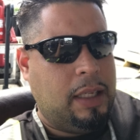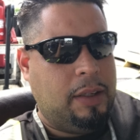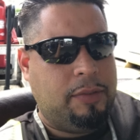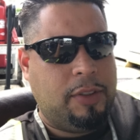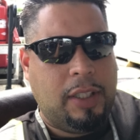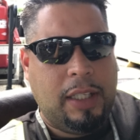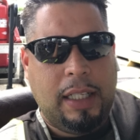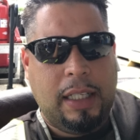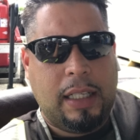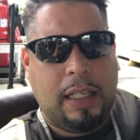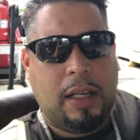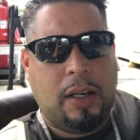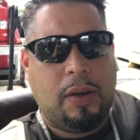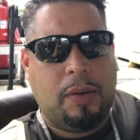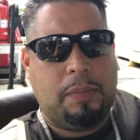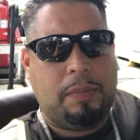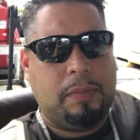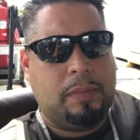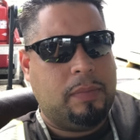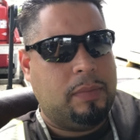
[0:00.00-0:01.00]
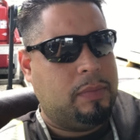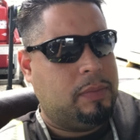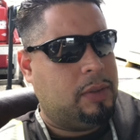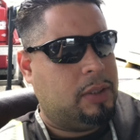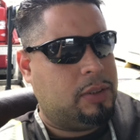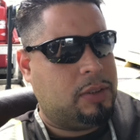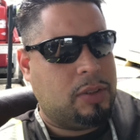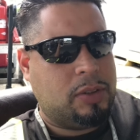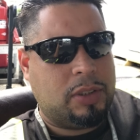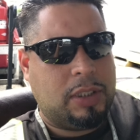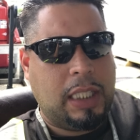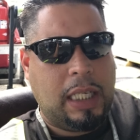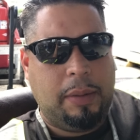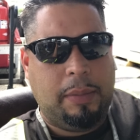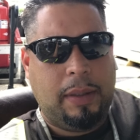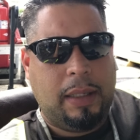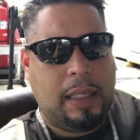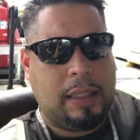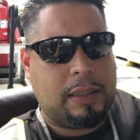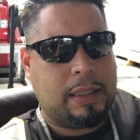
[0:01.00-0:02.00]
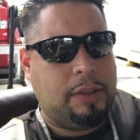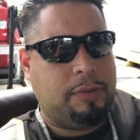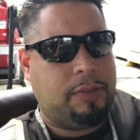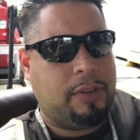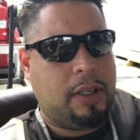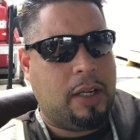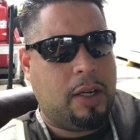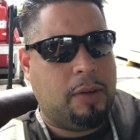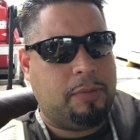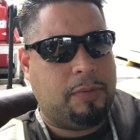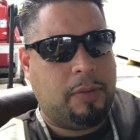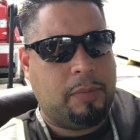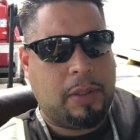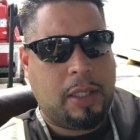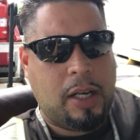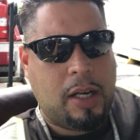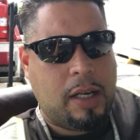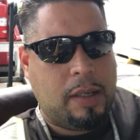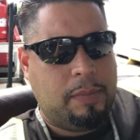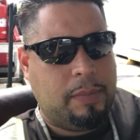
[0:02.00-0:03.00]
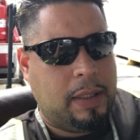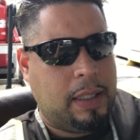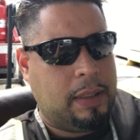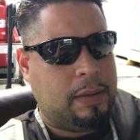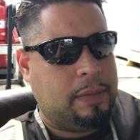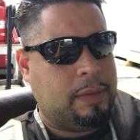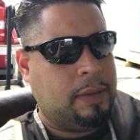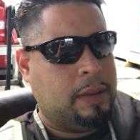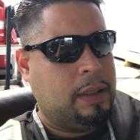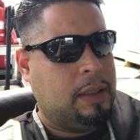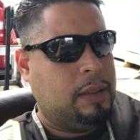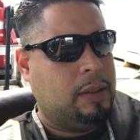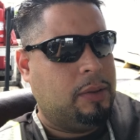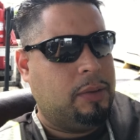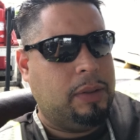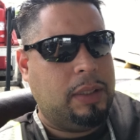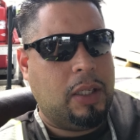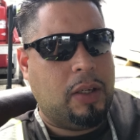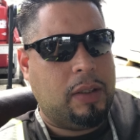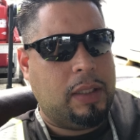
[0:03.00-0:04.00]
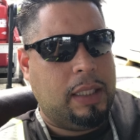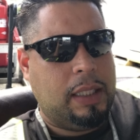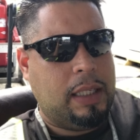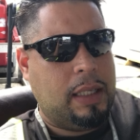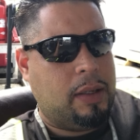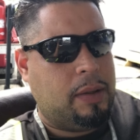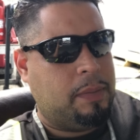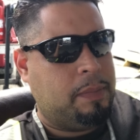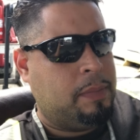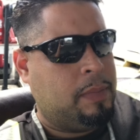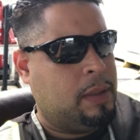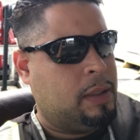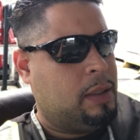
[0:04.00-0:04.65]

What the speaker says: If you need help, there's no shame in asking for help from God, man. We all need help.